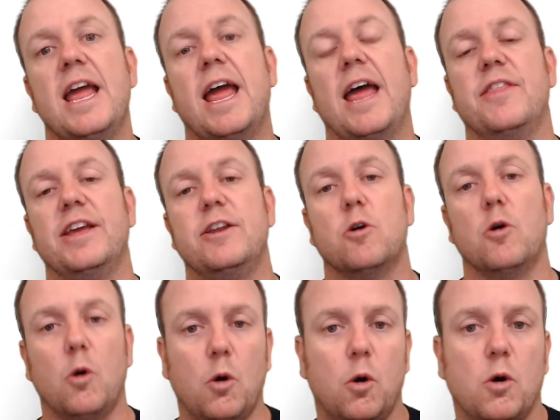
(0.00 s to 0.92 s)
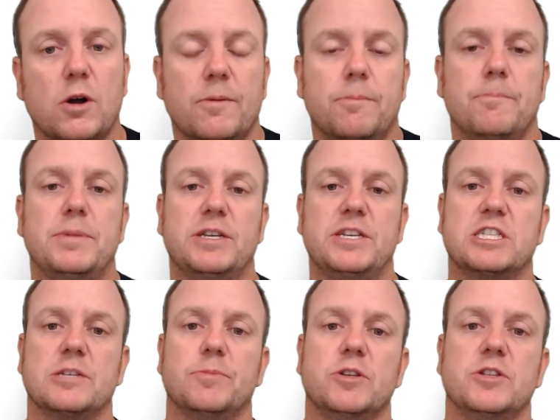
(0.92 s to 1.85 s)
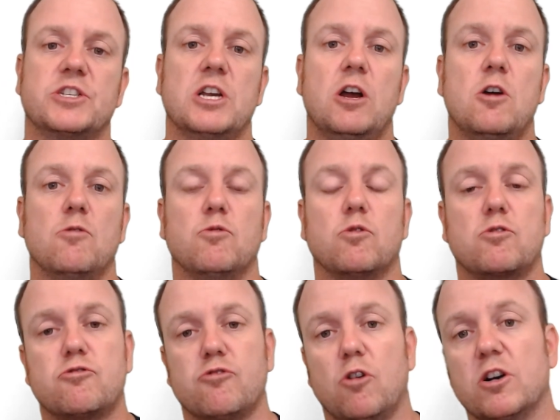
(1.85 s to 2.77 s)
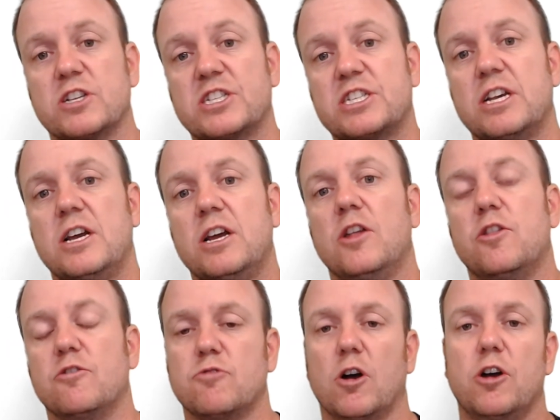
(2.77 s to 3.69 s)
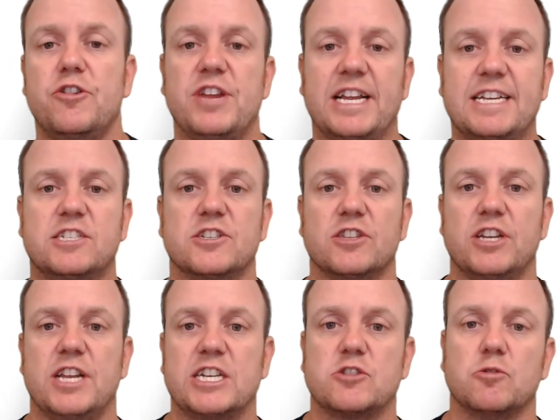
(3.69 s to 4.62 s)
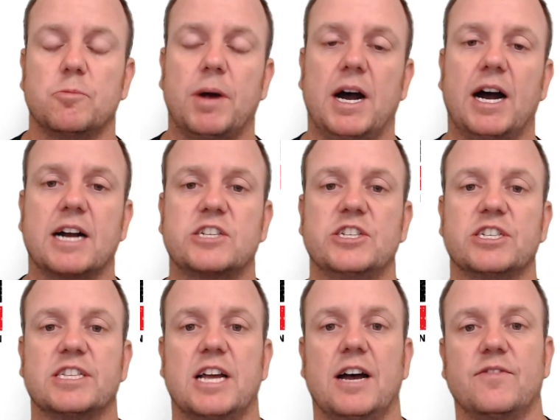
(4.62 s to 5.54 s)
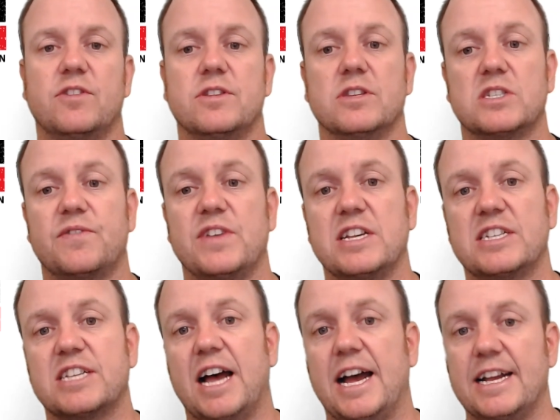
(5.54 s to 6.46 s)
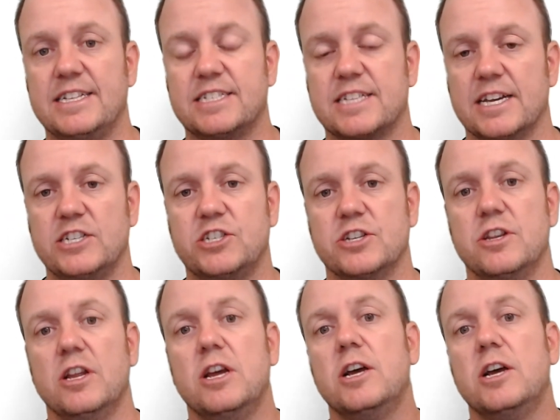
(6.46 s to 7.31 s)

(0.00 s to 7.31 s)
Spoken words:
and then all participants will cross the road into the national park just after the Sphinx aid station.